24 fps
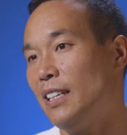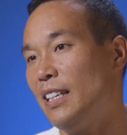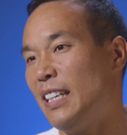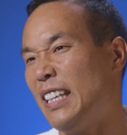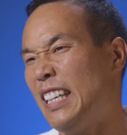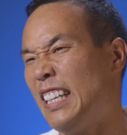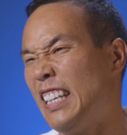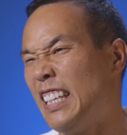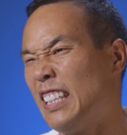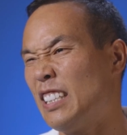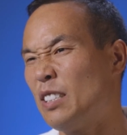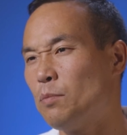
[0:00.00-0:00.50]

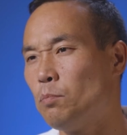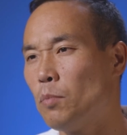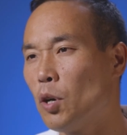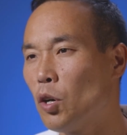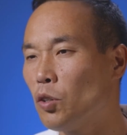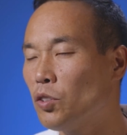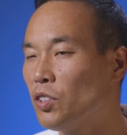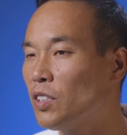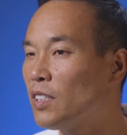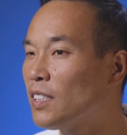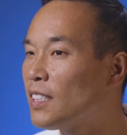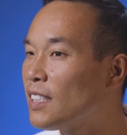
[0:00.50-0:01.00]
In its
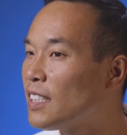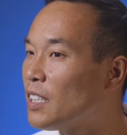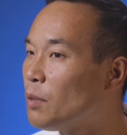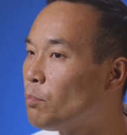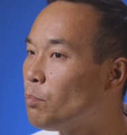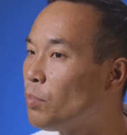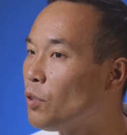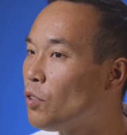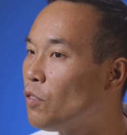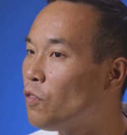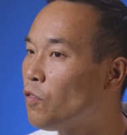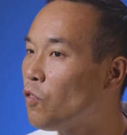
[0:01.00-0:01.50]
most
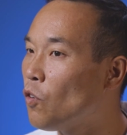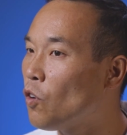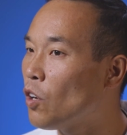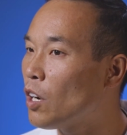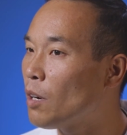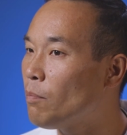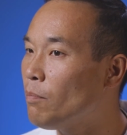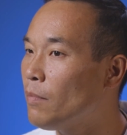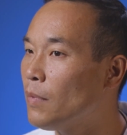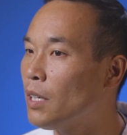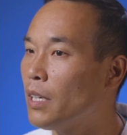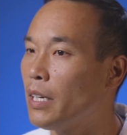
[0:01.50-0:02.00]
simple
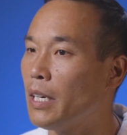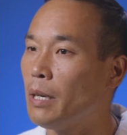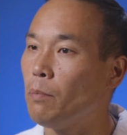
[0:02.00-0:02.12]
form,